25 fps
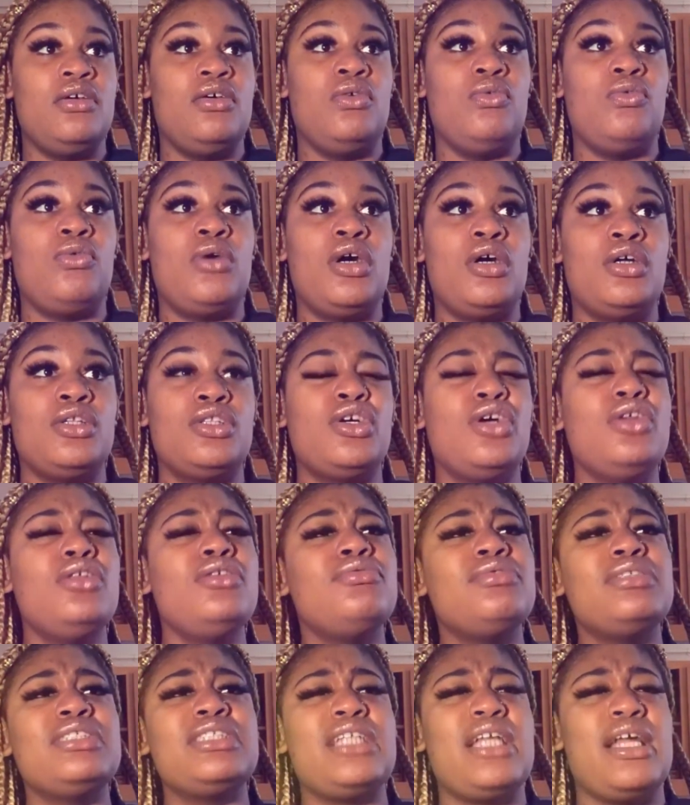Well, the only
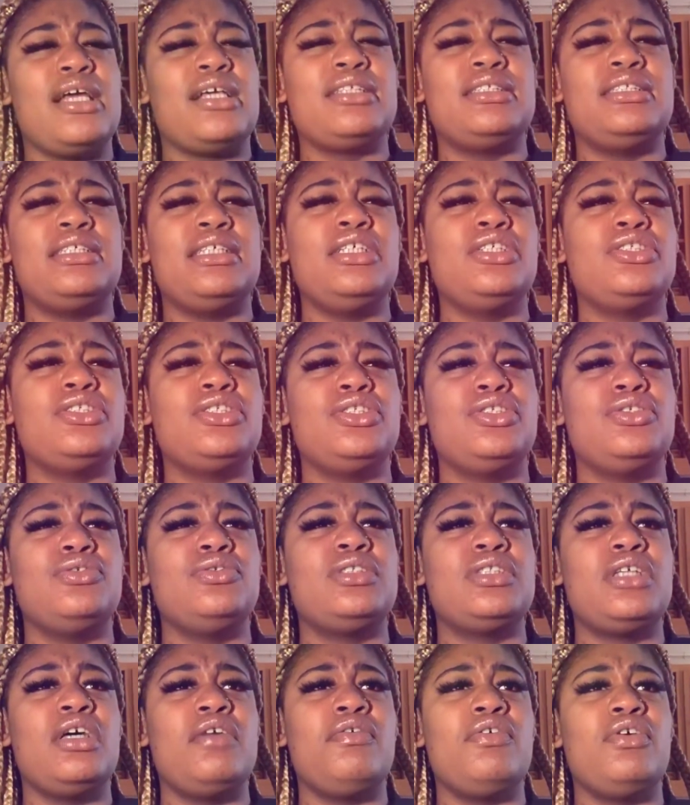reason I continued to do
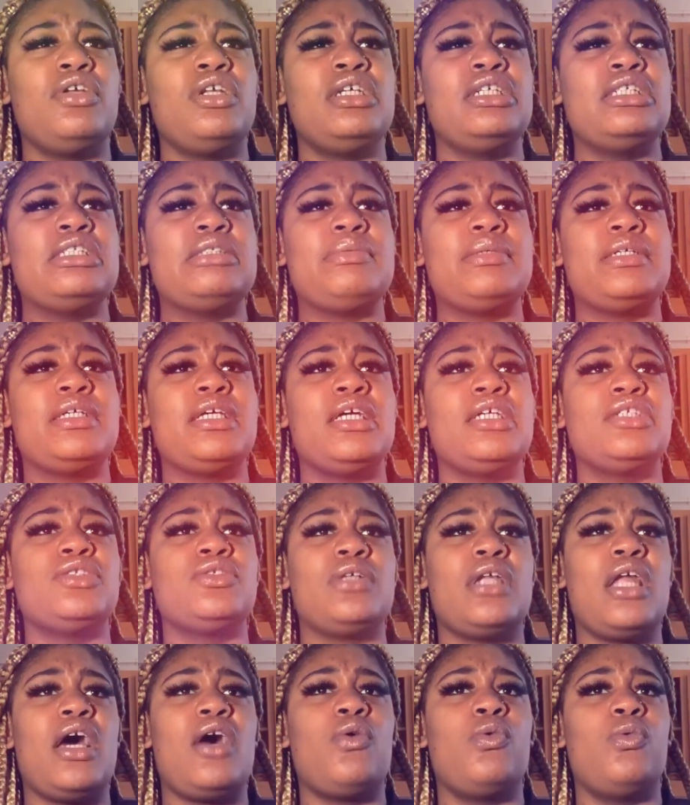stuff on it is because
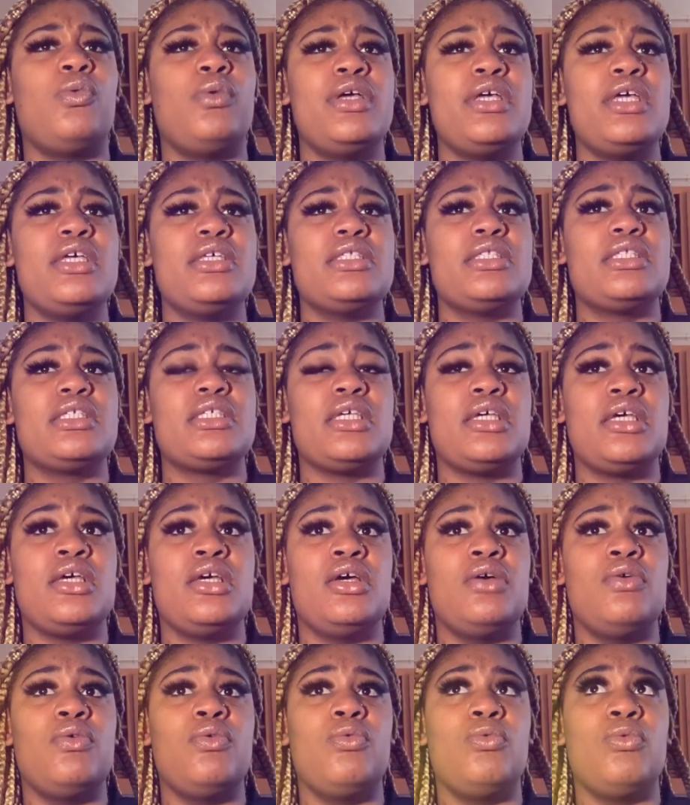when I went
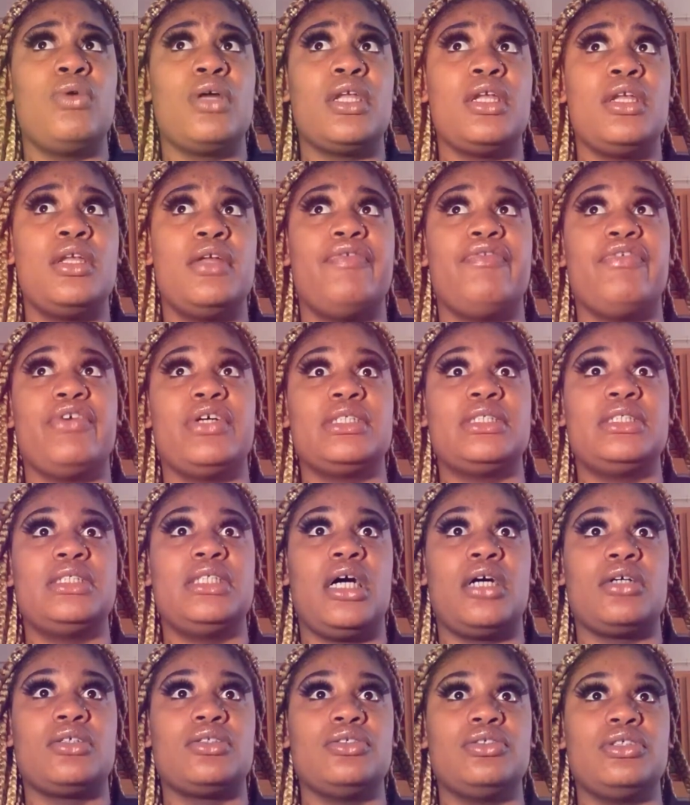to one of the first
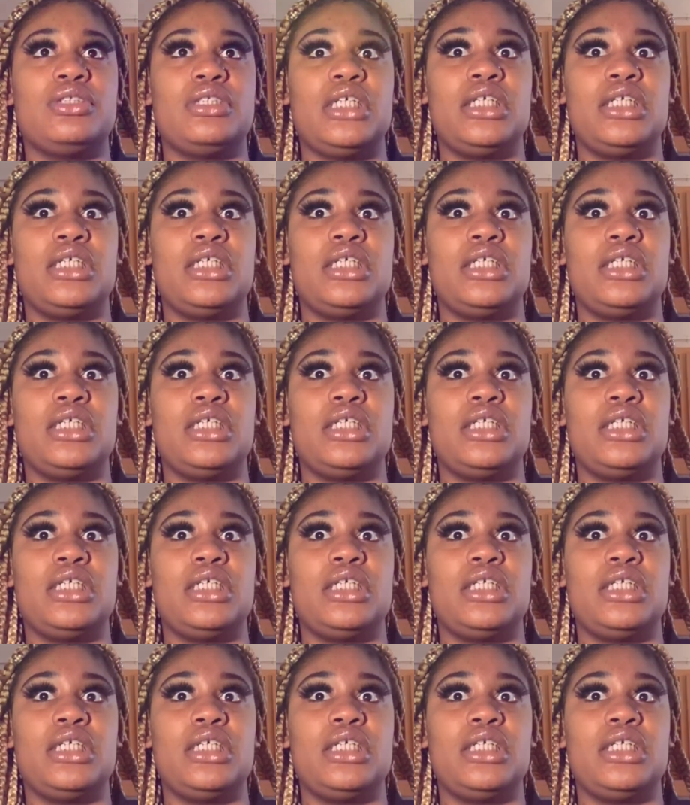doctors,